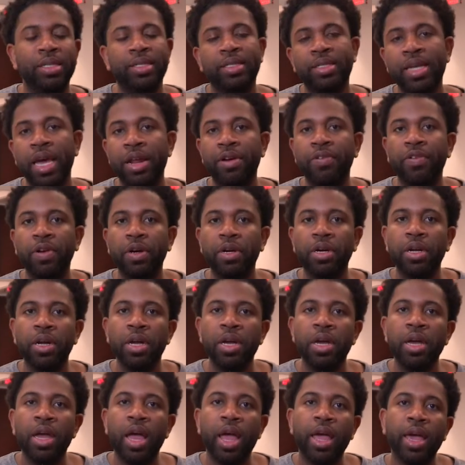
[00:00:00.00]
etc.
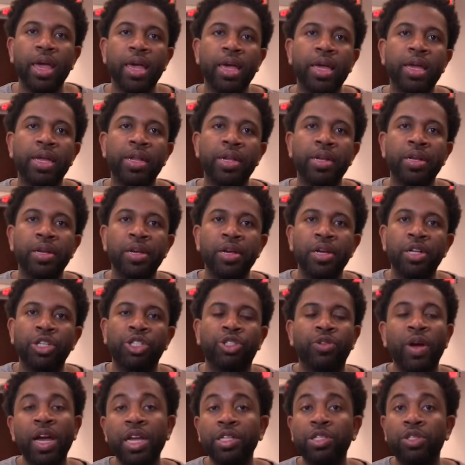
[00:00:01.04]
And
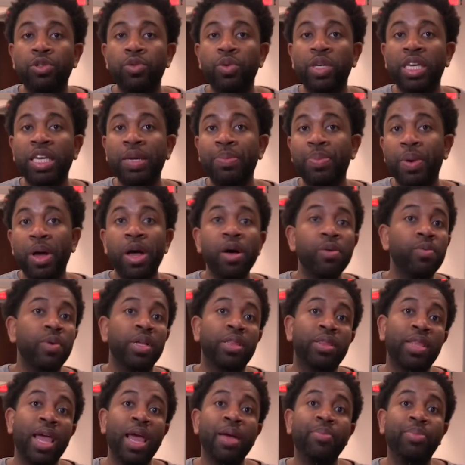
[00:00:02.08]
trying to keep up
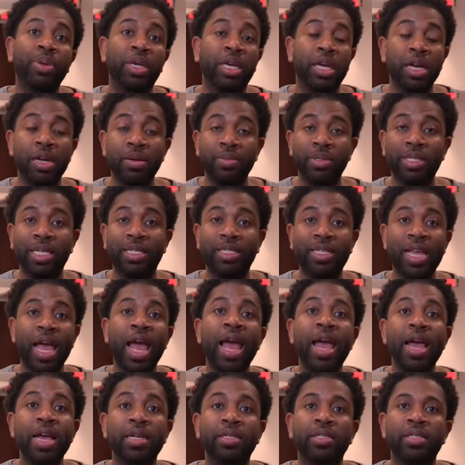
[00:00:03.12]
with that becomes a
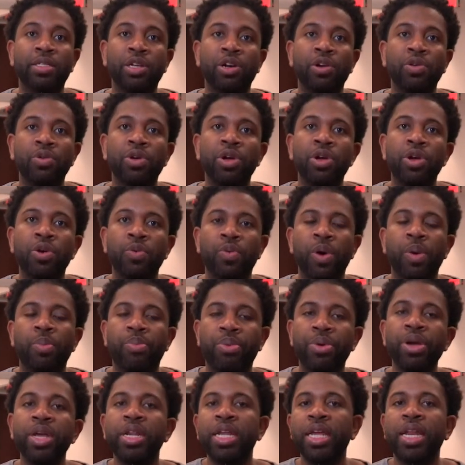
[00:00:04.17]
task. So what
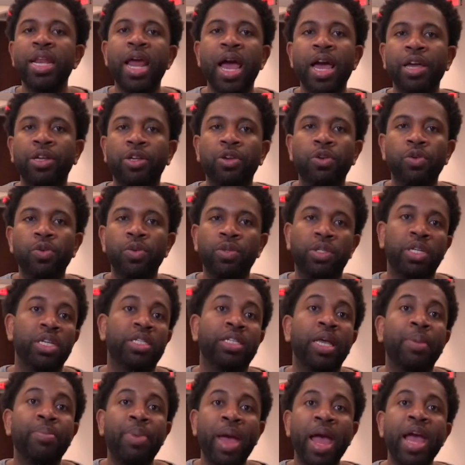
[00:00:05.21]
Brittney and I use
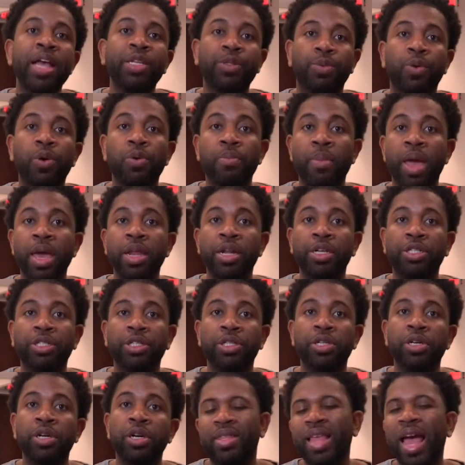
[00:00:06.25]
is a password manager
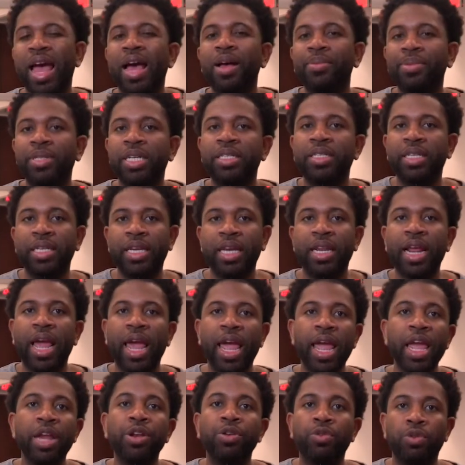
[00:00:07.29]
that helps us to get a
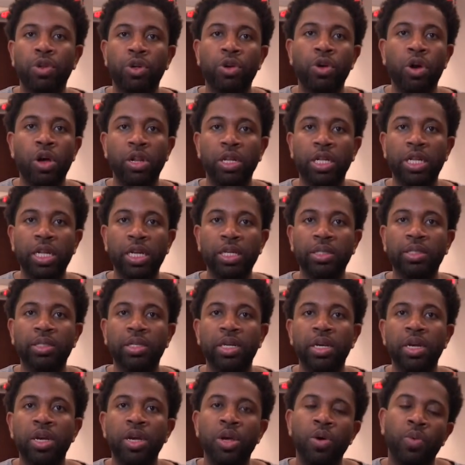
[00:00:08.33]
handle on all of this.
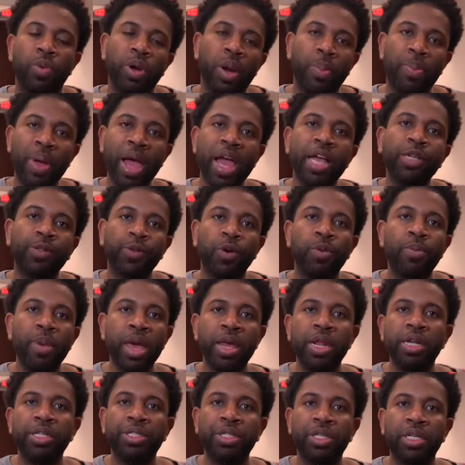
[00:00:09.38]
What a password
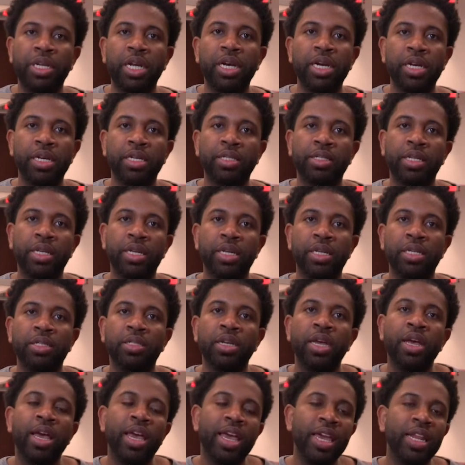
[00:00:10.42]
manager does is
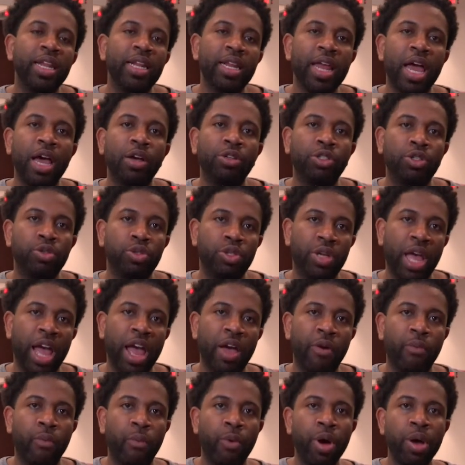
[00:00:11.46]
it allows you to
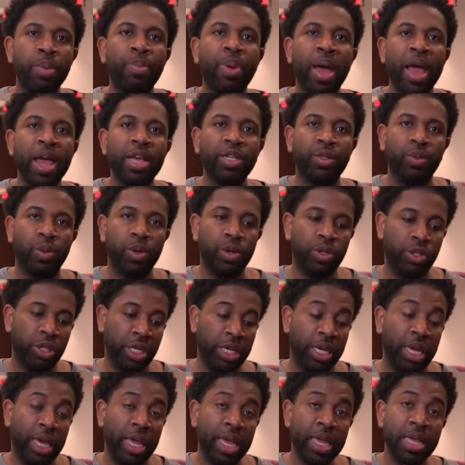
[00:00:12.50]
have one password to
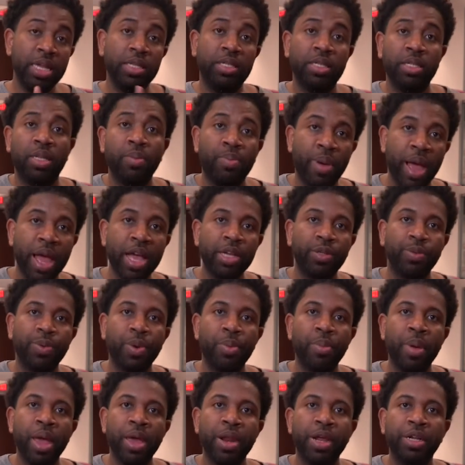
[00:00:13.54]
get into the
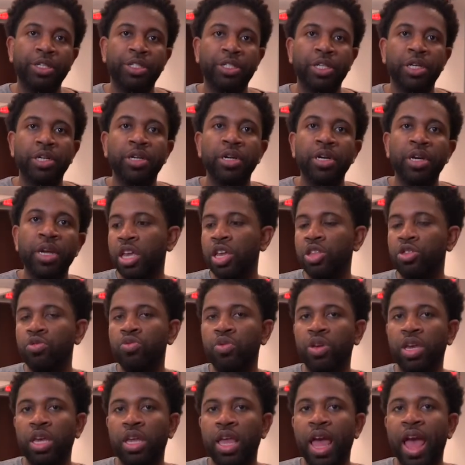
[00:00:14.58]
password manager. Then you
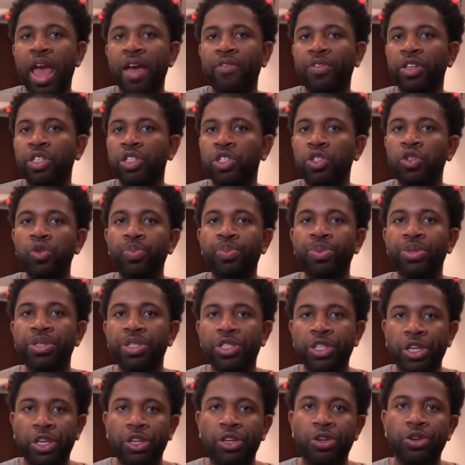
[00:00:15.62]
can have a super
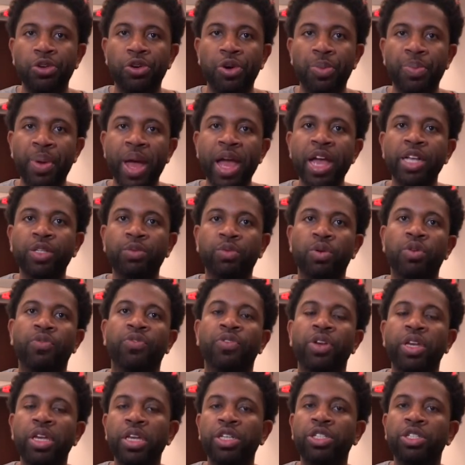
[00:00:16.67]
secure password
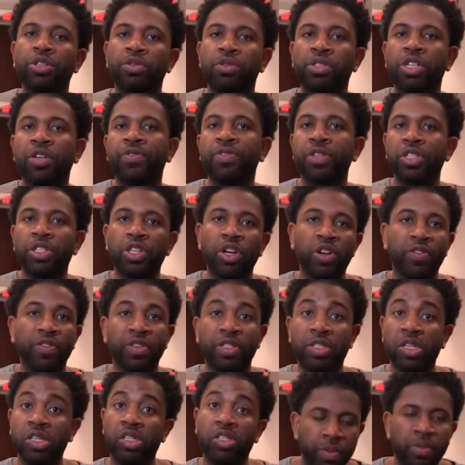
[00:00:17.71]
for each of those different
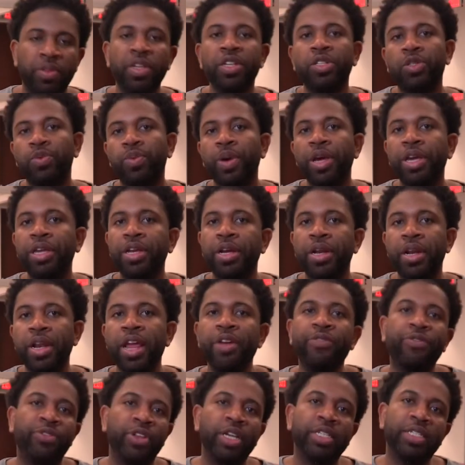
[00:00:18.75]
services. This way, your
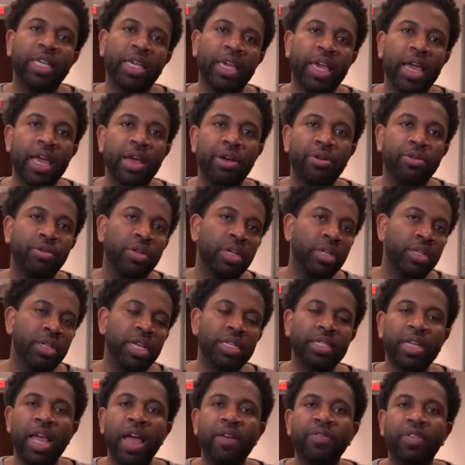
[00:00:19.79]
Netflix account
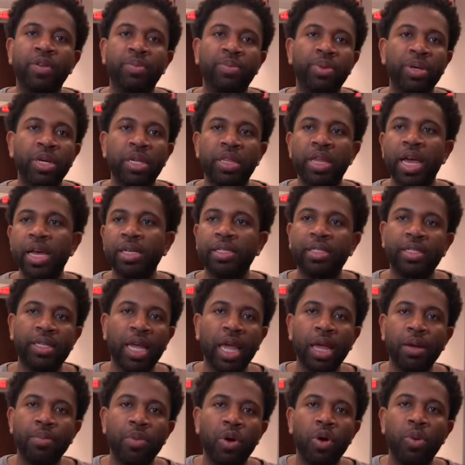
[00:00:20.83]
doesn't have to be that
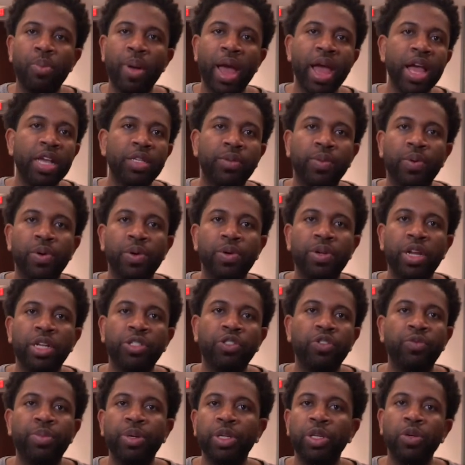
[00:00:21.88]
same old password
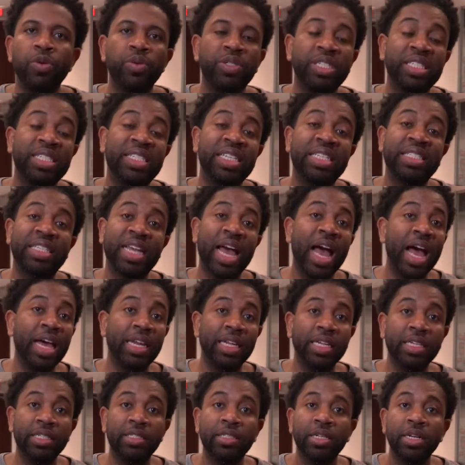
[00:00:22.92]
that you've been using since
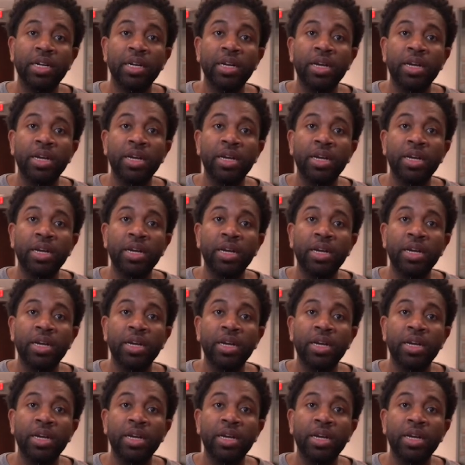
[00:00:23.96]
college.